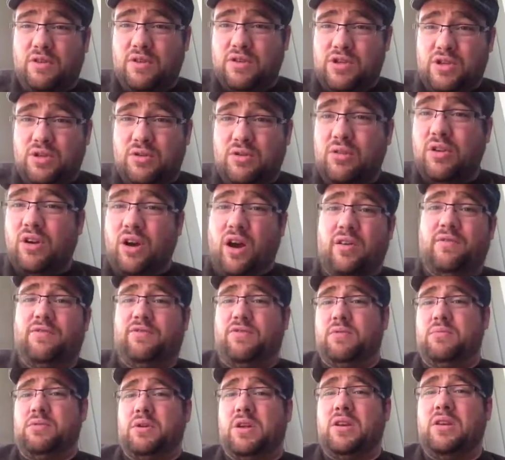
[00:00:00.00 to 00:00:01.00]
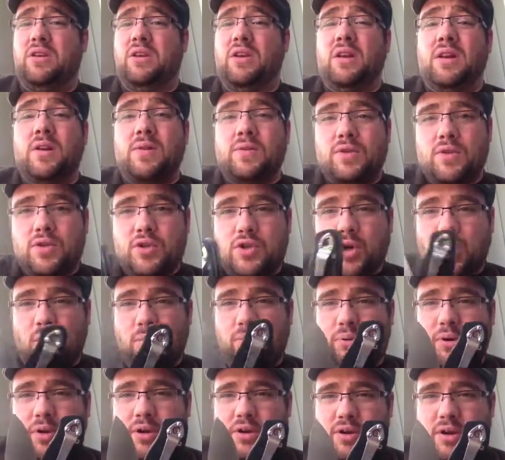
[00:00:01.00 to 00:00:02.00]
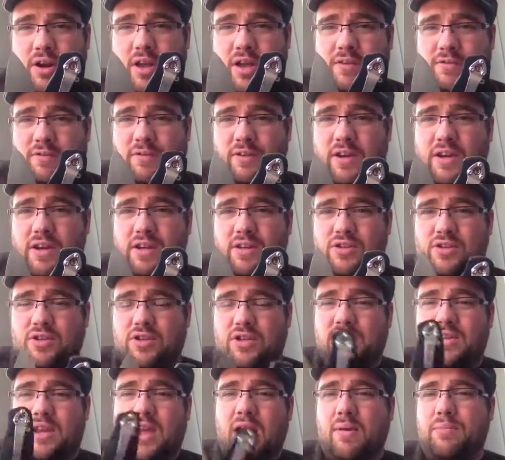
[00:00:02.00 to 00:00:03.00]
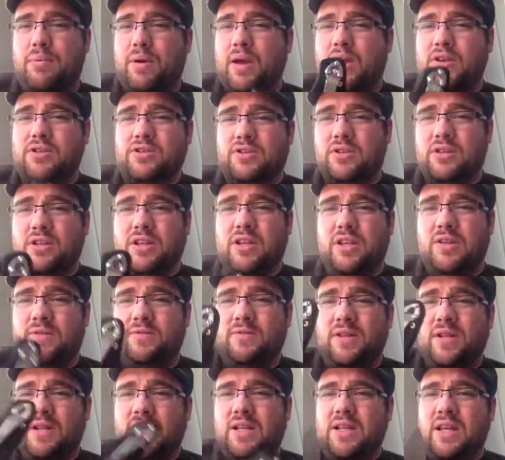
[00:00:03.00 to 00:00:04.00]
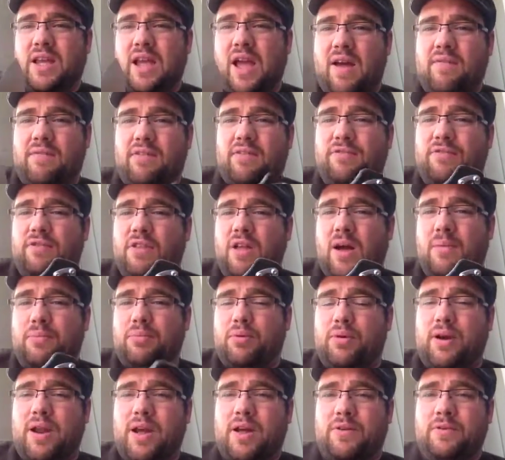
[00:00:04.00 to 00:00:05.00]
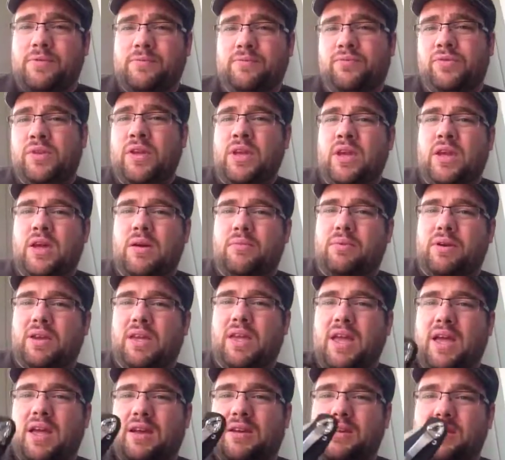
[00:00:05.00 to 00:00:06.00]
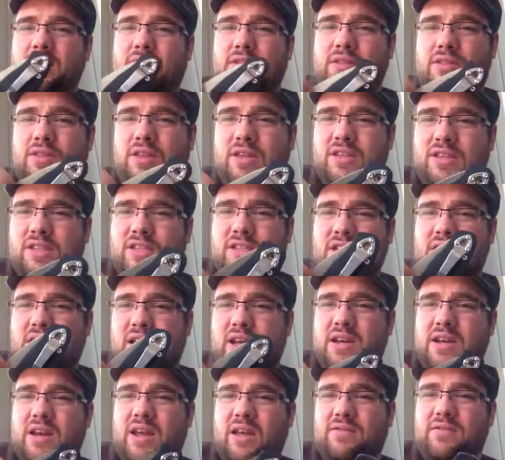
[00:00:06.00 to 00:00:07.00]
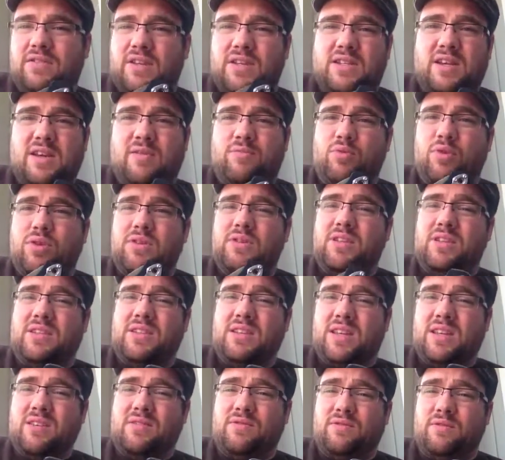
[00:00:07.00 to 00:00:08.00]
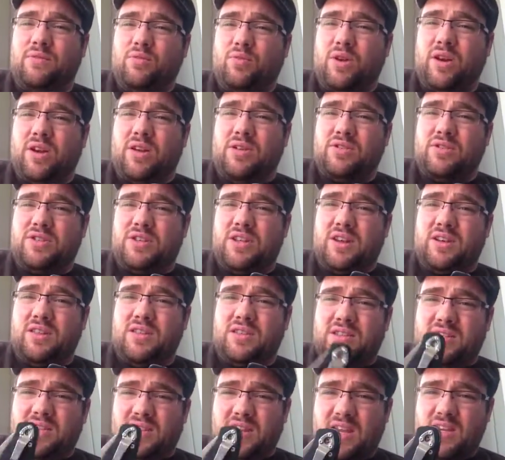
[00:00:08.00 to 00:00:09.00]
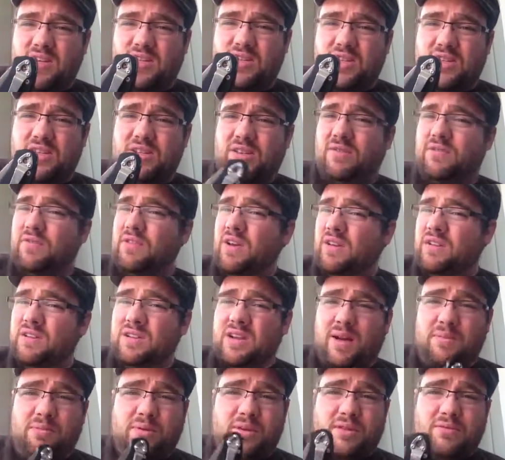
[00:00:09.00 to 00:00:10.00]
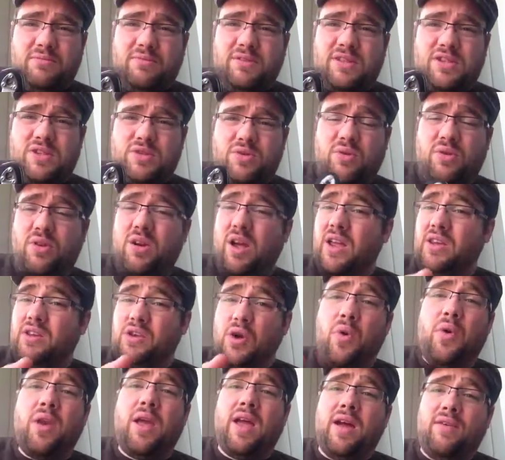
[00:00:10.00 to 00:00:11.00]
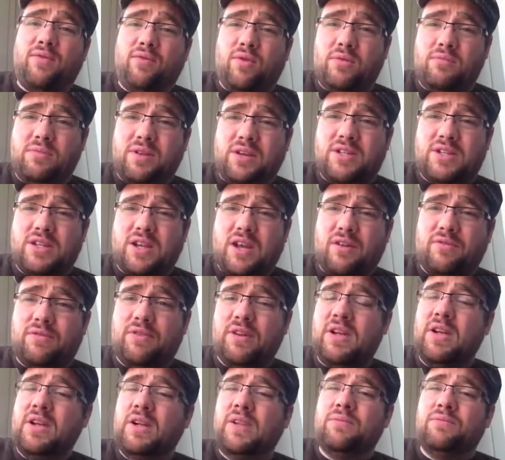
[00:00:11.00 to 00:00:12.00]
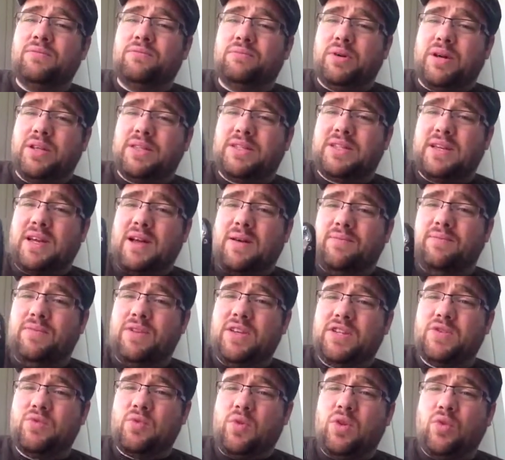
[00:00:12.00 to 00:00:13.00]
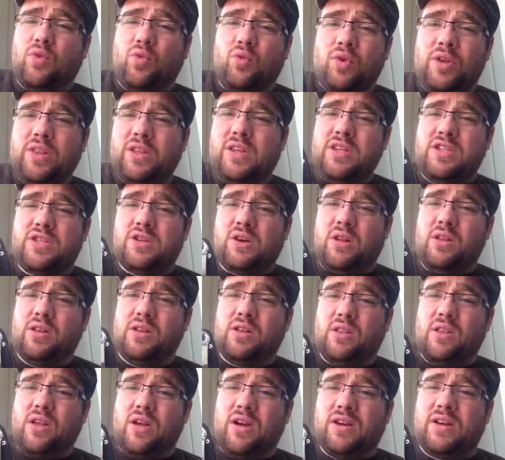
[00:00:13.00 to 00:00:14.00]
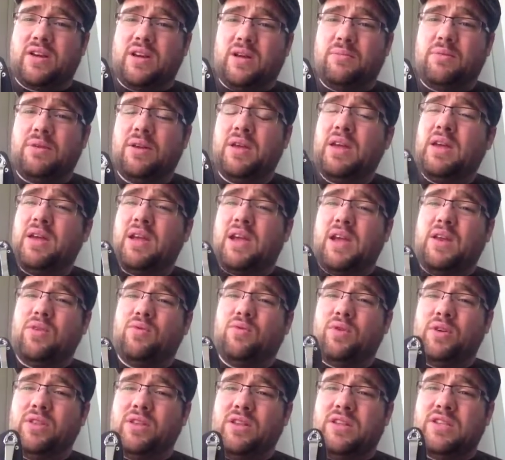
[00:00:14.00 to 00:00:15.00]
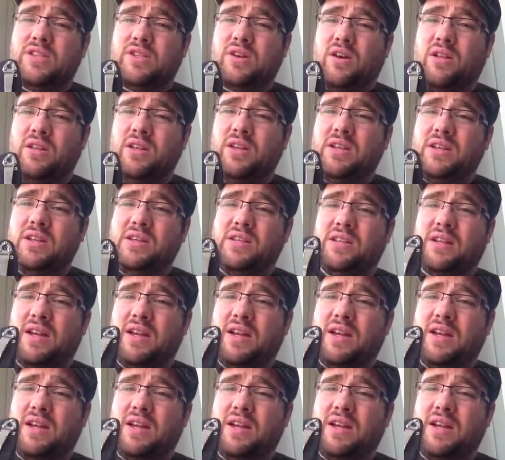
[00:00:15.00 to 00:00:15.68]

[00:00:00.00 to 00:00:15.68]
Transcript: you do, God forbid, don't put your knife in it and just haphazardly have it flop around. But again, this knife does have more detent from what I understand. The Tenacious, I've felt a couple of them in the store. I don't have one myself, but this one, really solid lockup and really solid